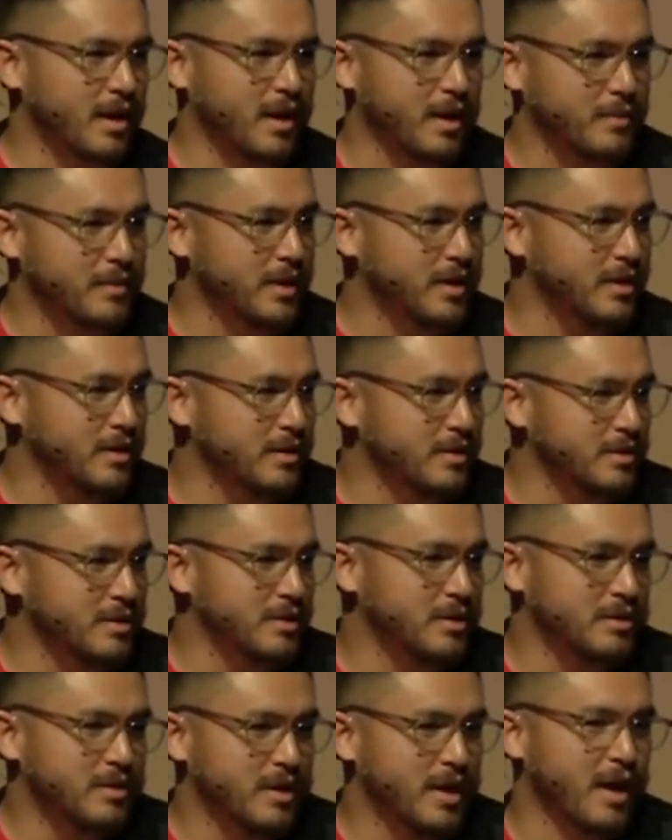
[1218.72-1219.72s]

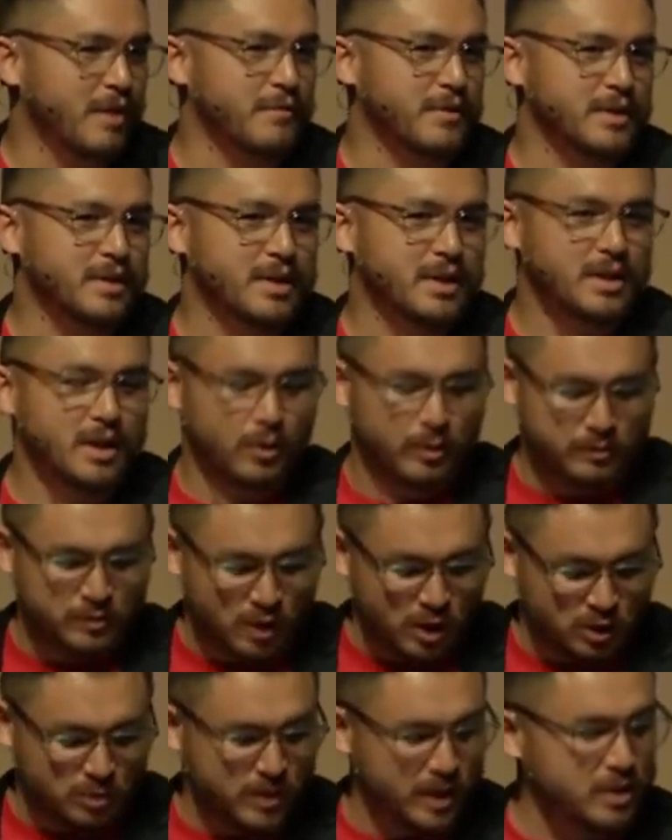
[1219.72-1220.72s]
Everything that we've
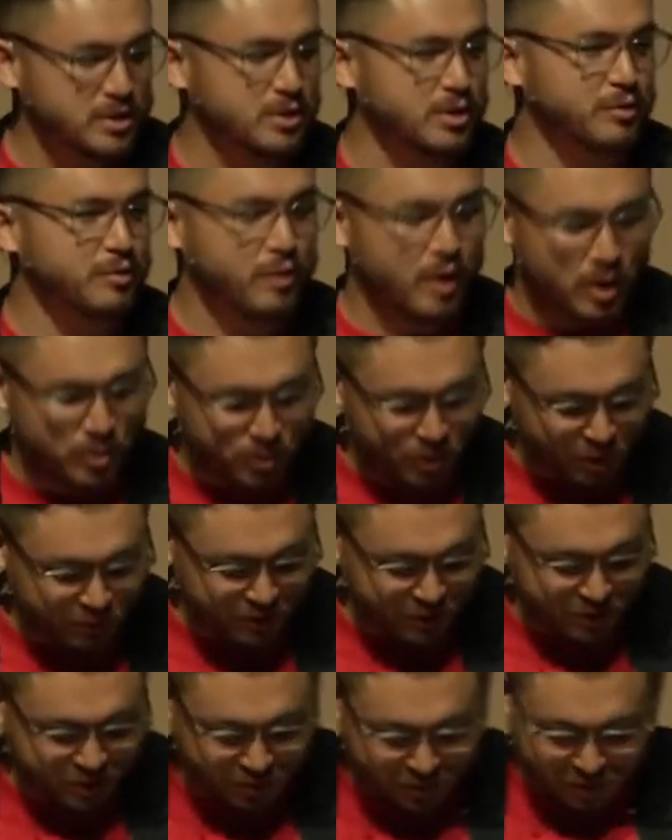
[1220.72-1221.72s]
talked about so far
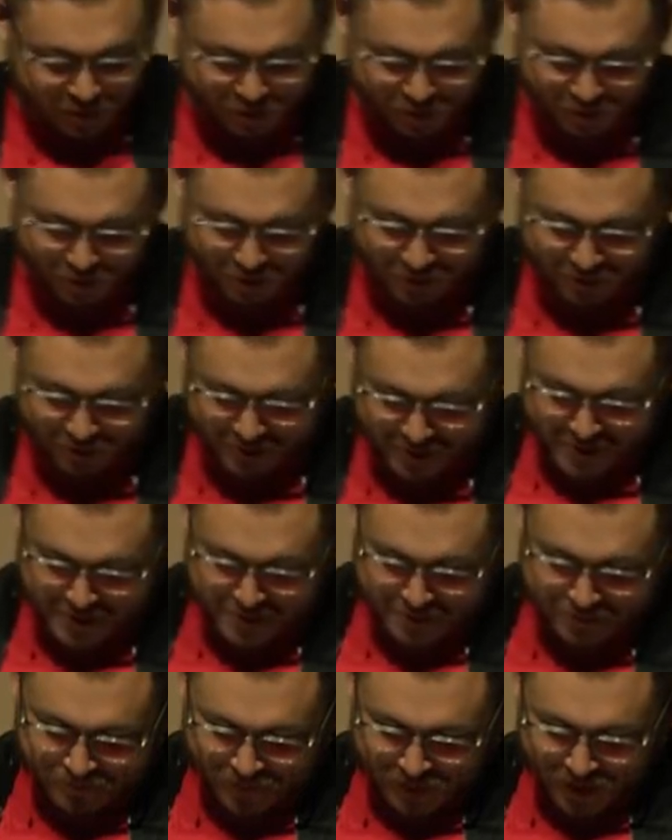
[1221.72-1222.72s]
proves it should be true.
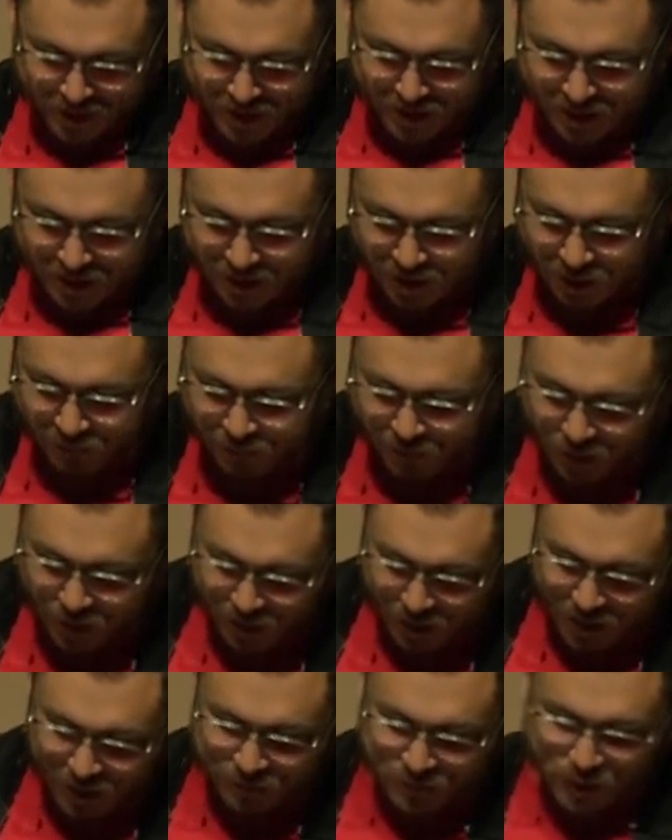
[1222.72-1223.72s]
So if
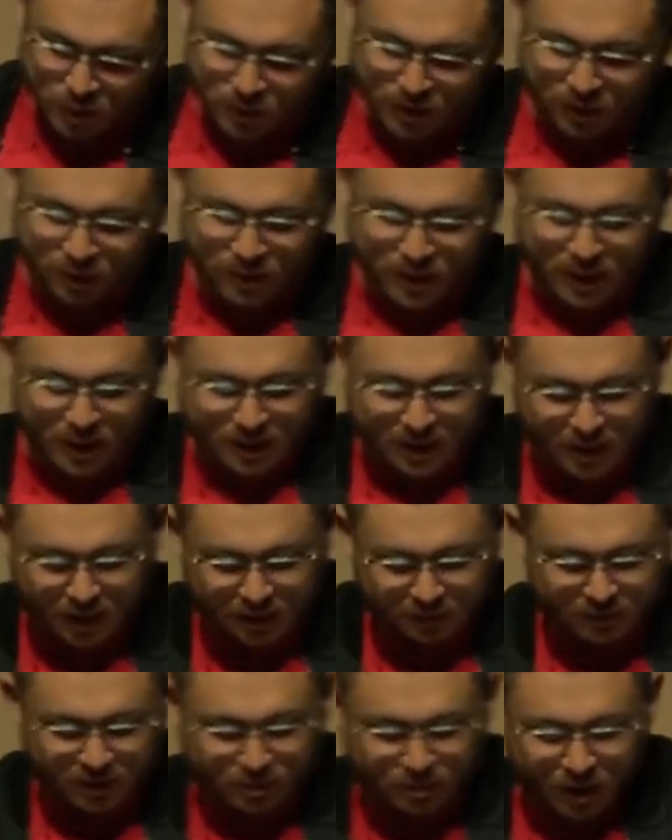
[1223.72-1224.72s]
you would think that
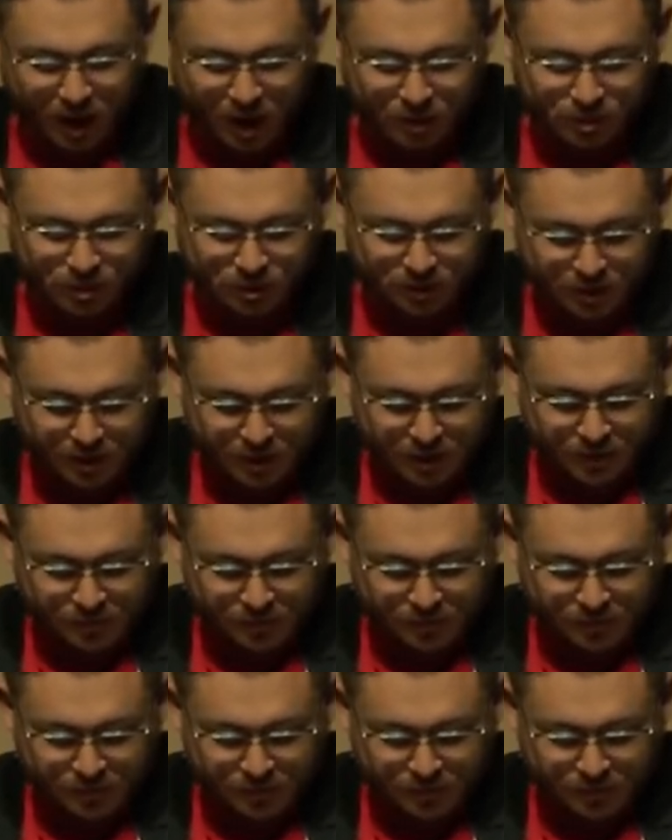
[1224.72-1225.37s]
if the Bible,